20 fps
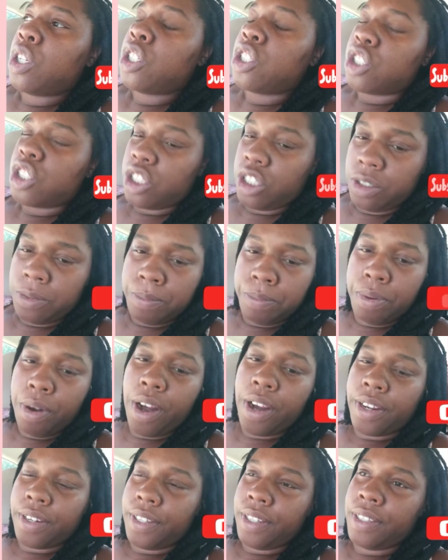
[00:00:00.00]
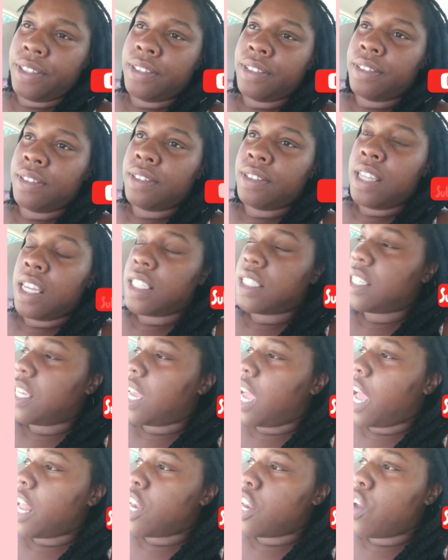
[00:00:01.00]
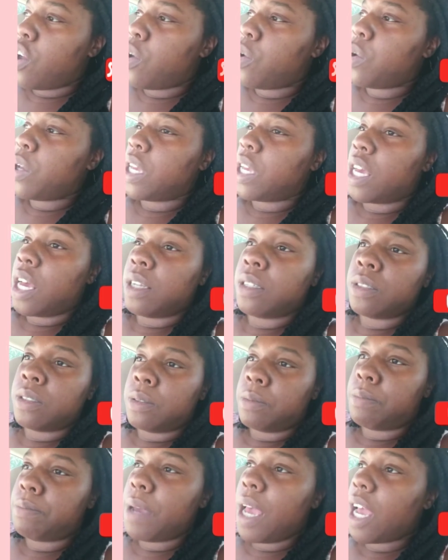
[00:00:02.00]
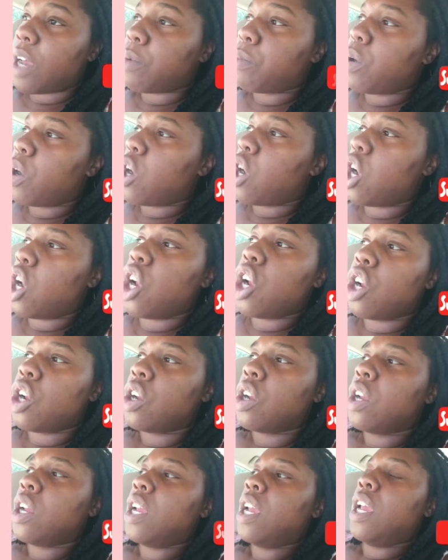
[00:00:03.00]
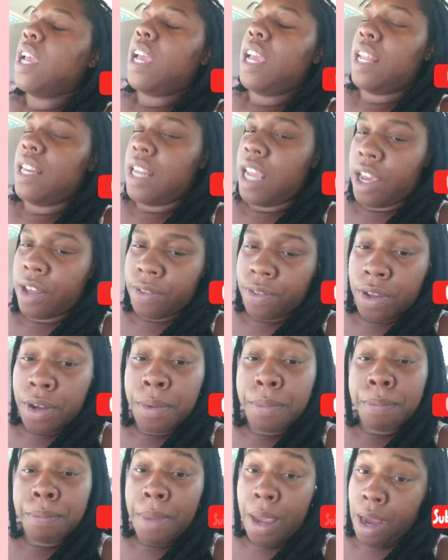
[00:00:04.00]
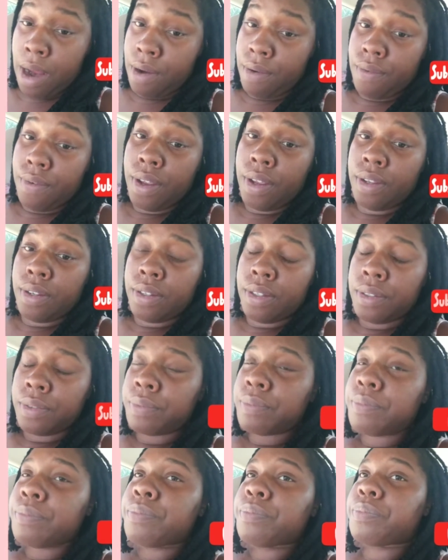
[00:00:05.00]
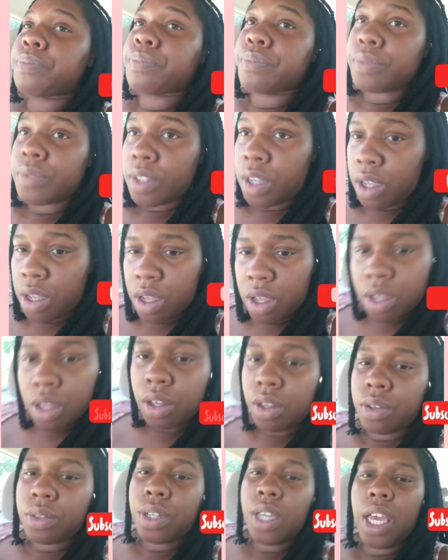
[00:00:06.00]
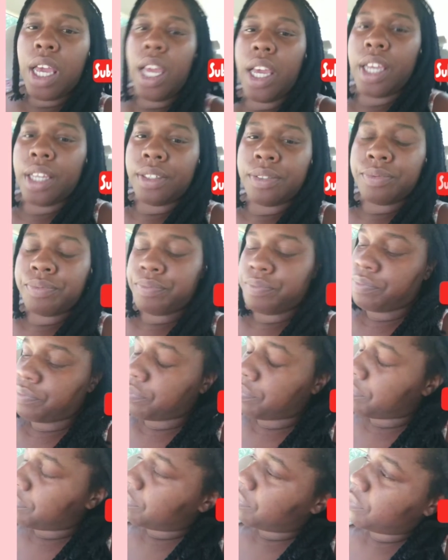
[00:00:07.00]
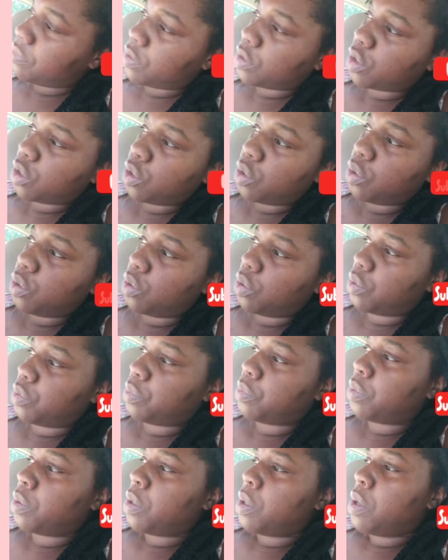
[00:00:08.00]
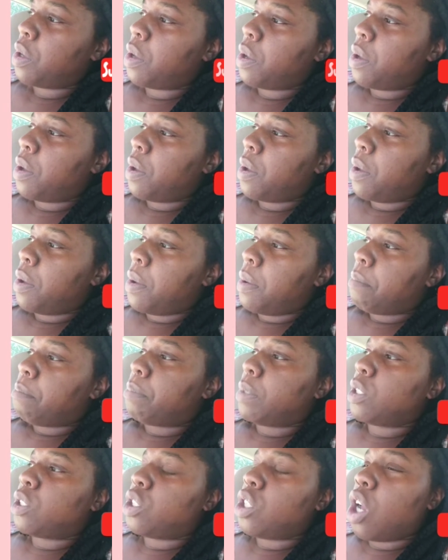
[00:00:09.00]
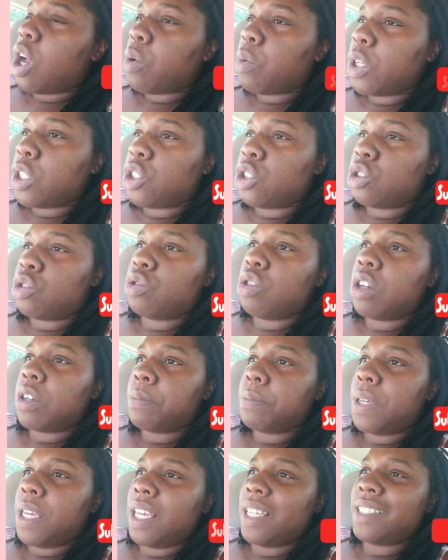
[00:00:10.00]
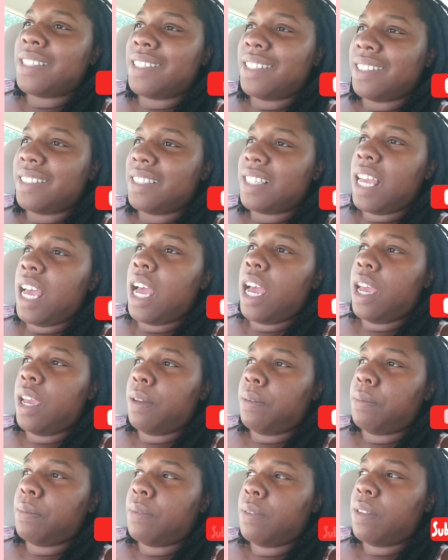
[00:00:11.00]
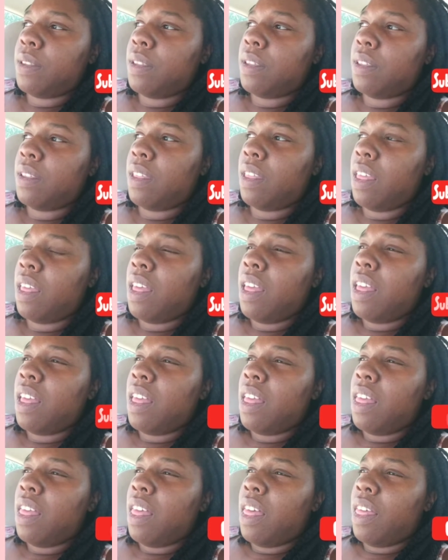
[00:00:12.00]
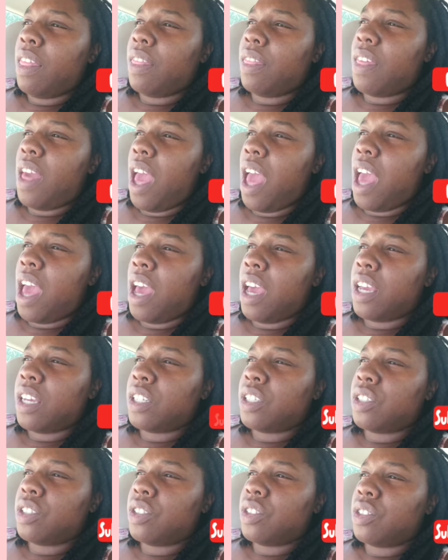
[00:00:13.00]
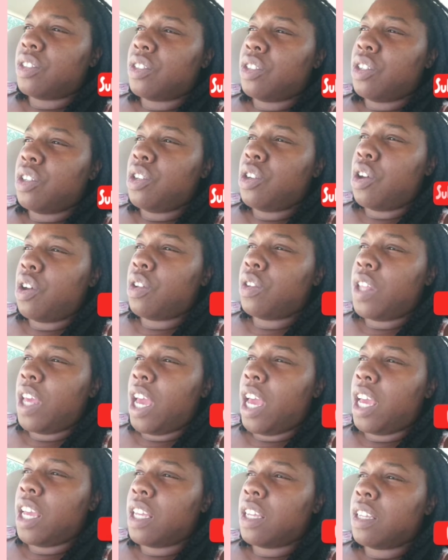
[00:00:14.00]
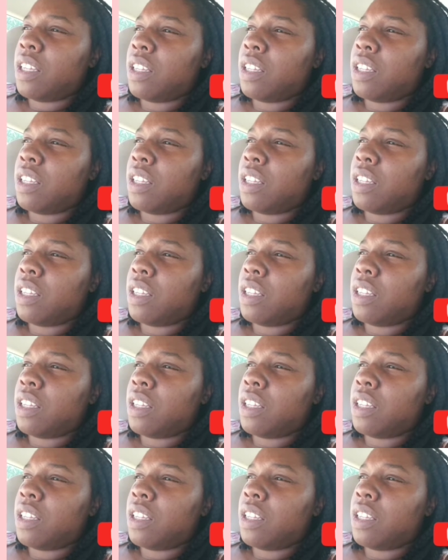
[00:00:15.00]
she's pregnant. Next thing I know, he comes back with her, and now they're married. Okay, cool. But she always struck me as the type that, that